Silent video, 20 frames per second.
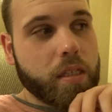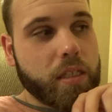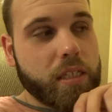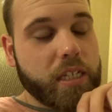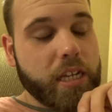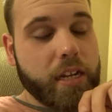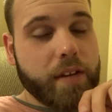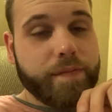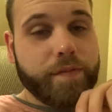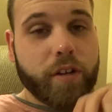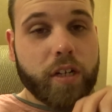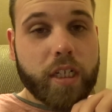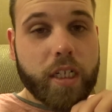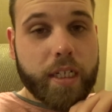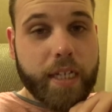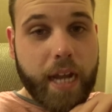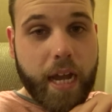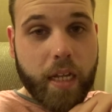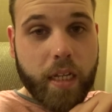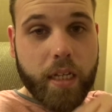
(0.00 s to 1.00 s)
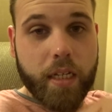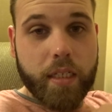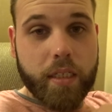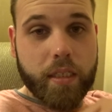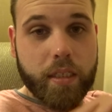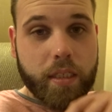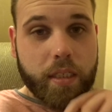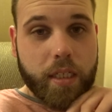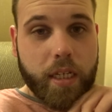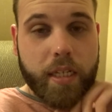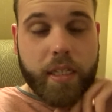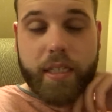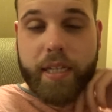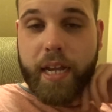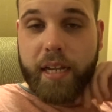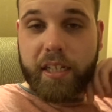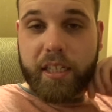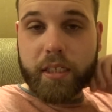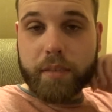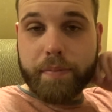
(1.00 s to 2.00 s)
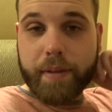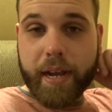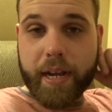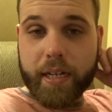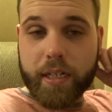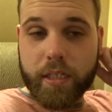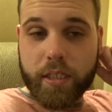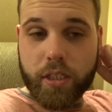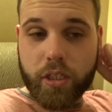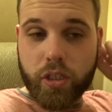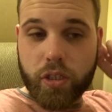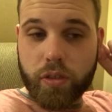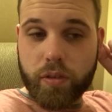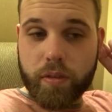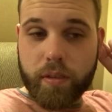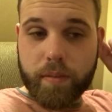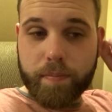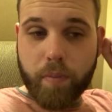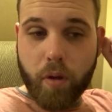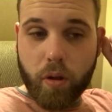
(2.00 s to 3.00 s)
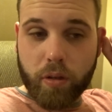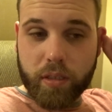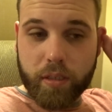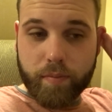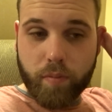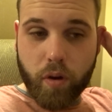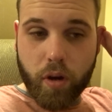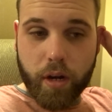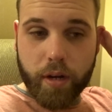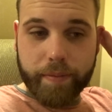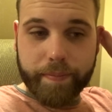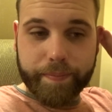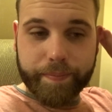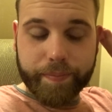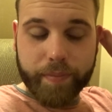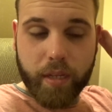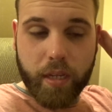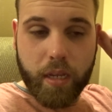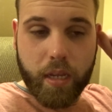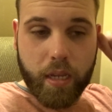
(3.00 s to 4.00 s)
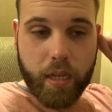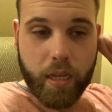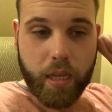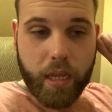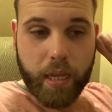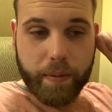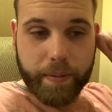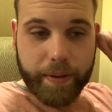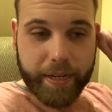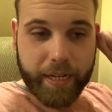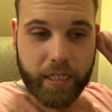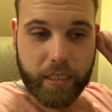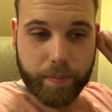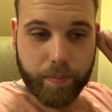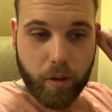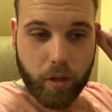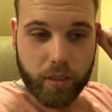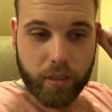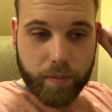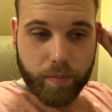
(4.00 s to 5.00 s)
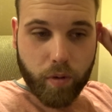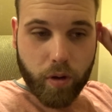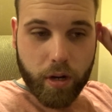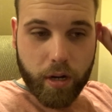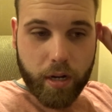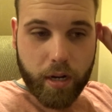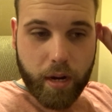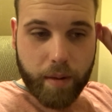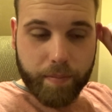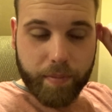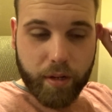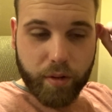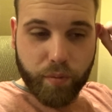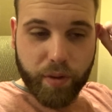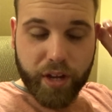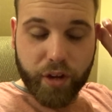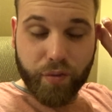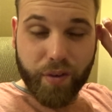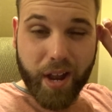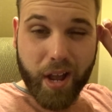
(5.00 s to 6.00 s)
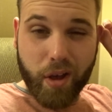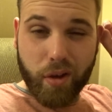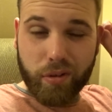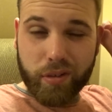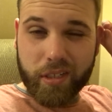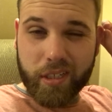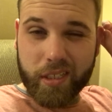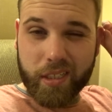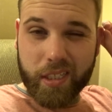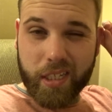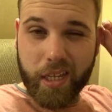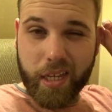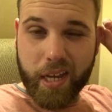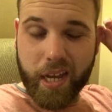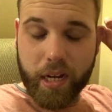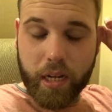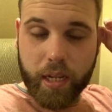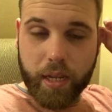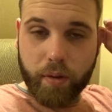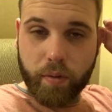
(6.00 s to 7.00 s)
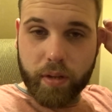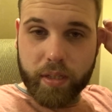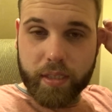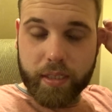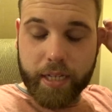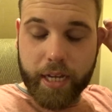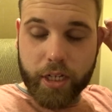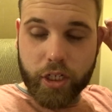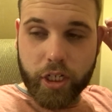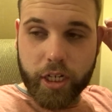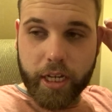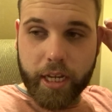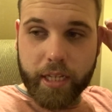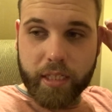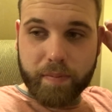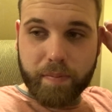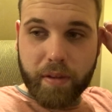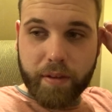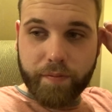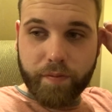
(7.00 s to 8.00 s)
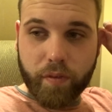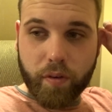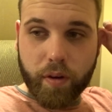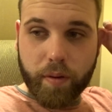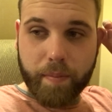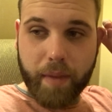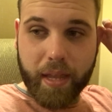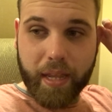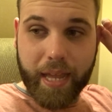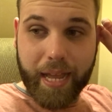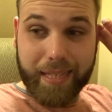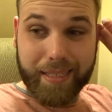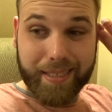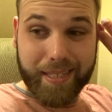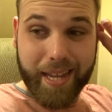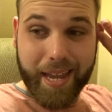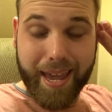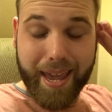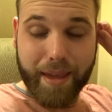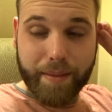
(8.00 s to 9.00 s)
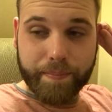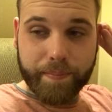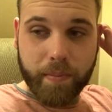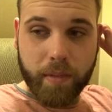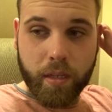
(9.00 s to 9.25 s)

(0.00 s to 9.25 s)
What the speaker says: Denver to Dallas, and Dallas back to Baltimore. When I get to Baltimore, I'm gonna wait around to see kind of like what scheduling gives me for my last day,